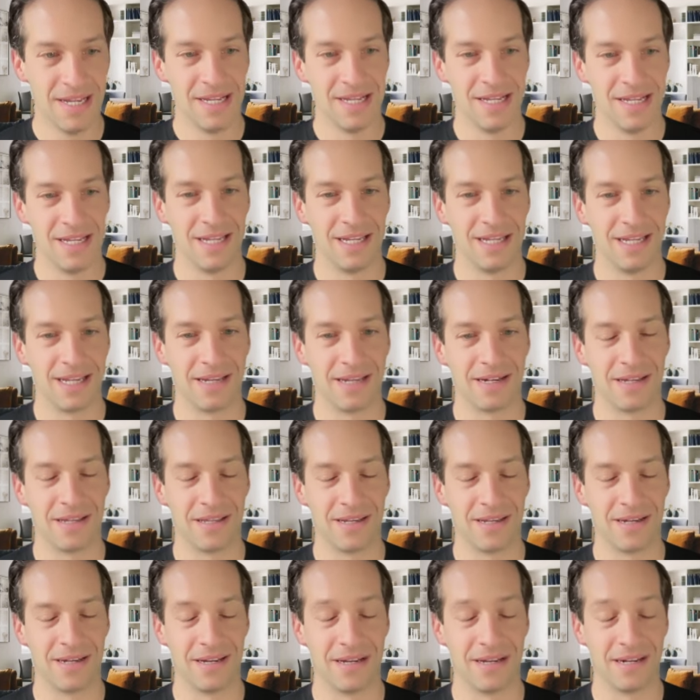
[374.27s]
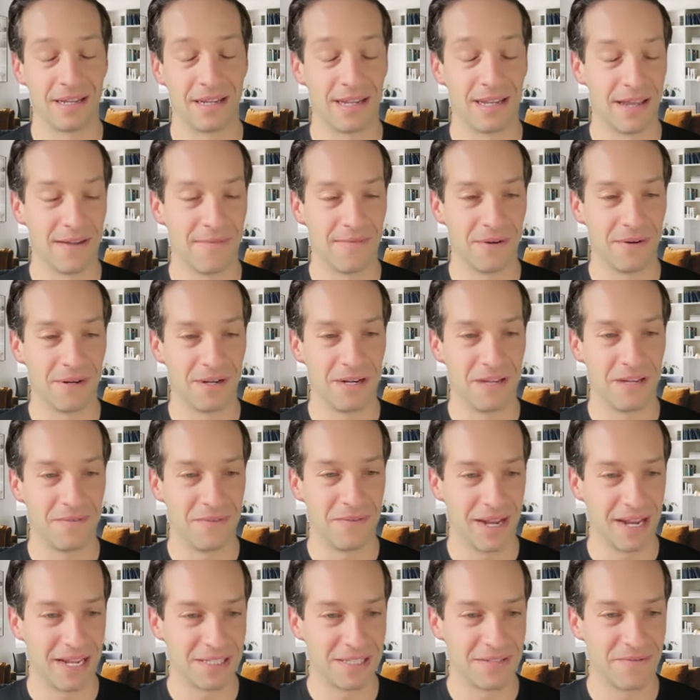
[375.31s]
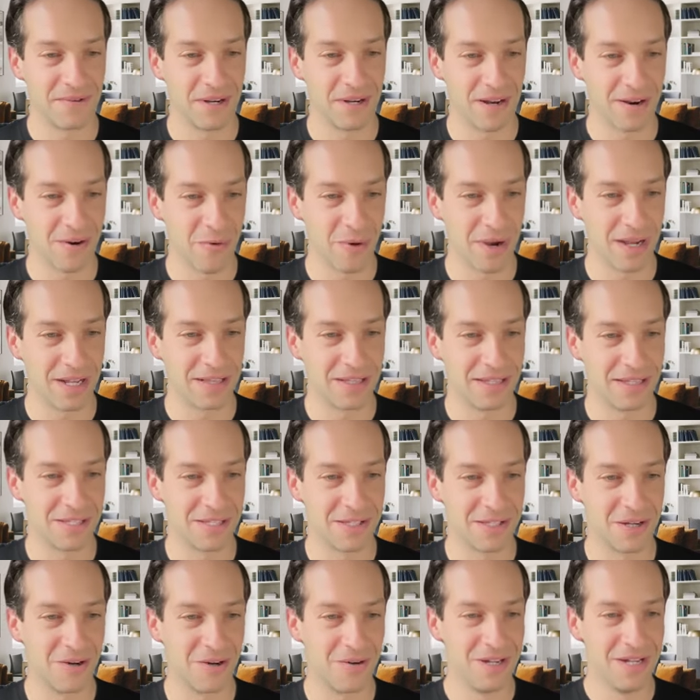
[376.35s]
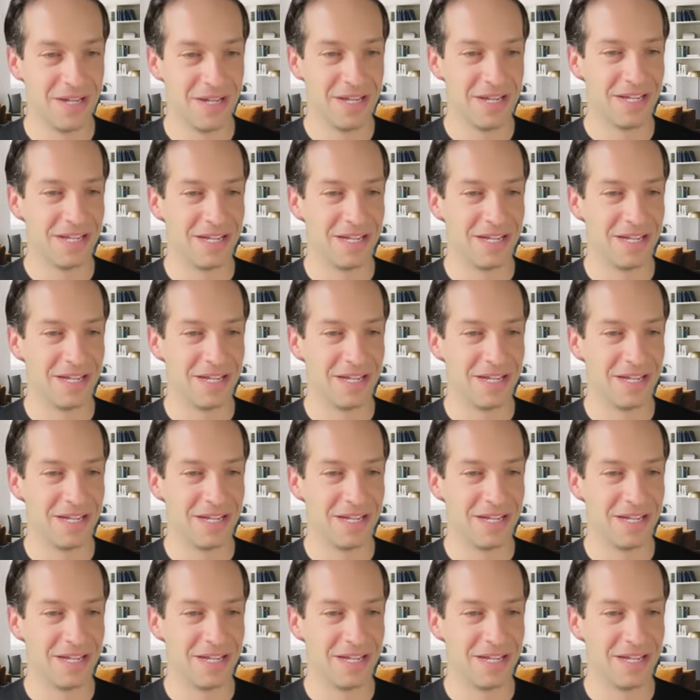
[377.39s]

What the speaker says: and it can get very advanced very quickly. So,